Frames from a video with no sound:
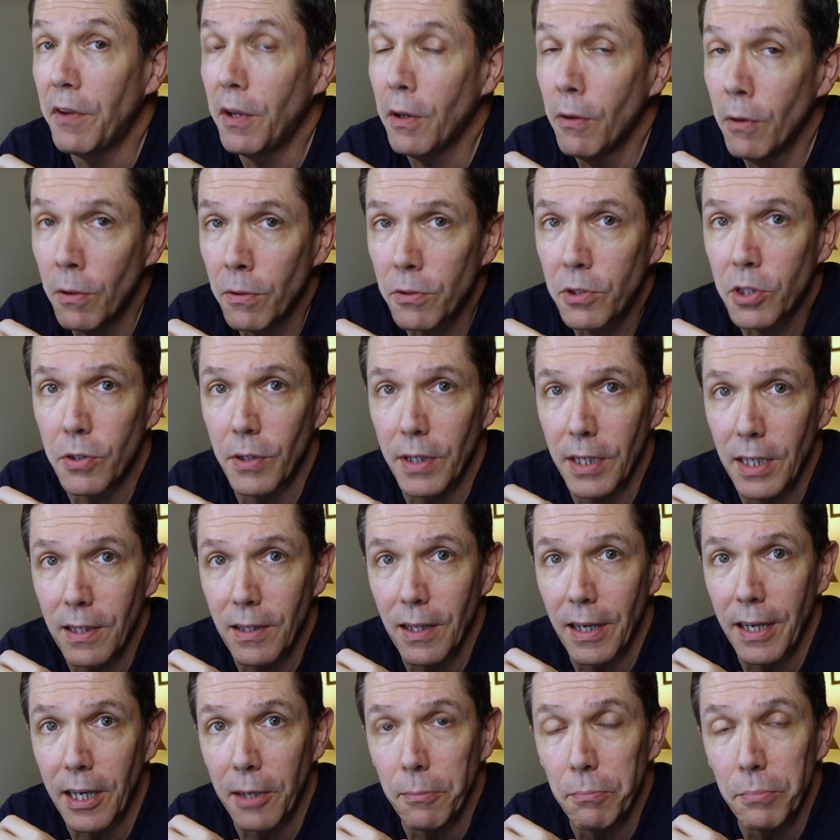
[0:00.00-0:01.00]
you don't treat it
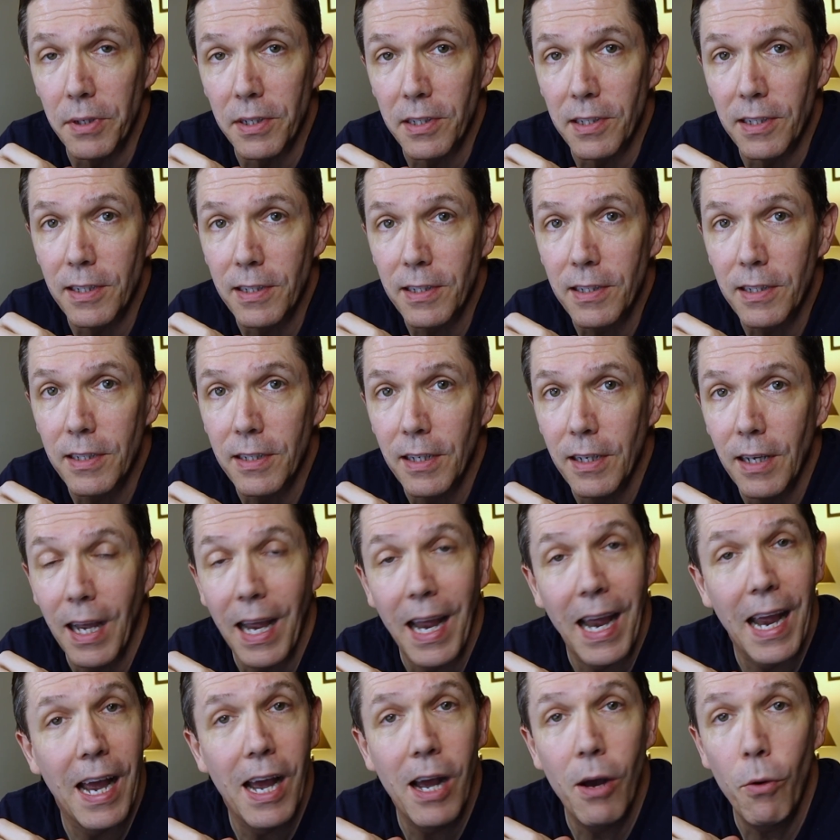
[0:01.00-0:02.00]
like a business,
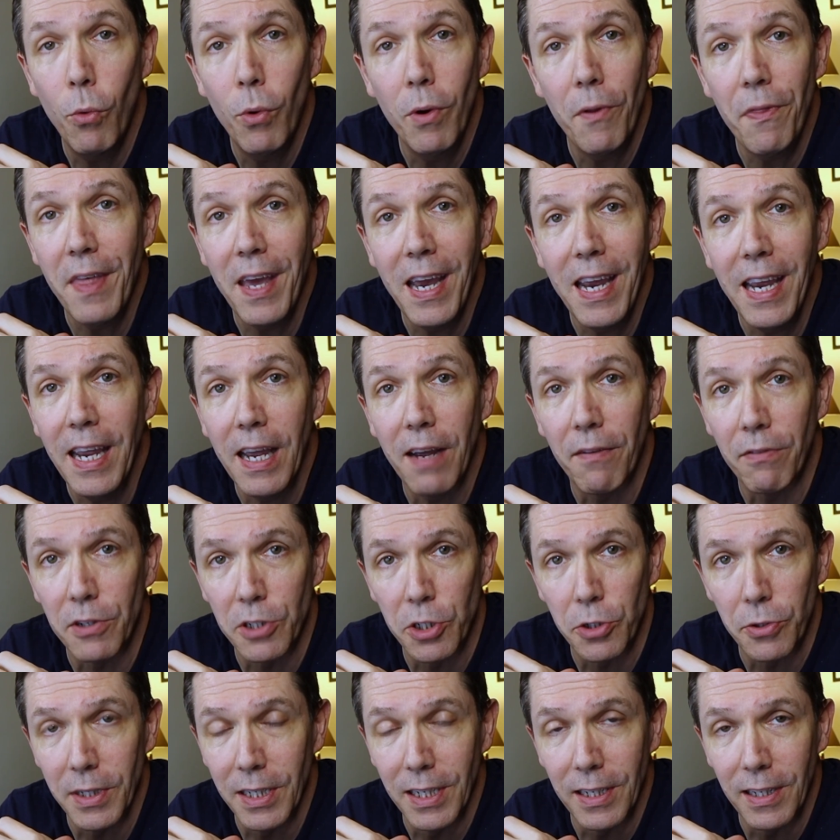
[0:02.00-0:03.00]
how will they ever
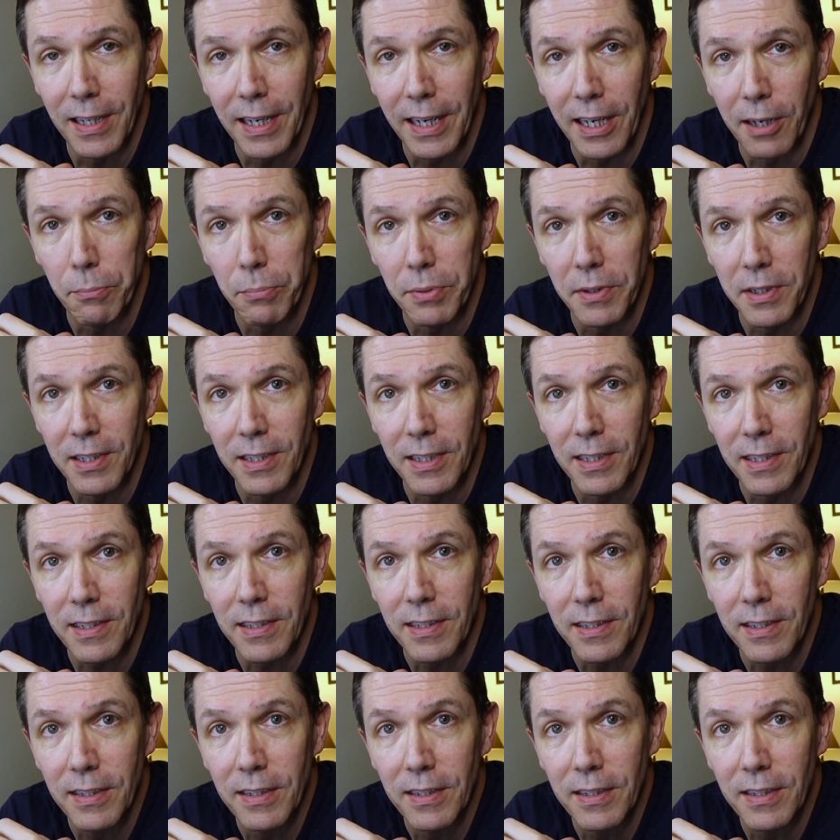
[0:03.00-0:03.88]
treat it like a business?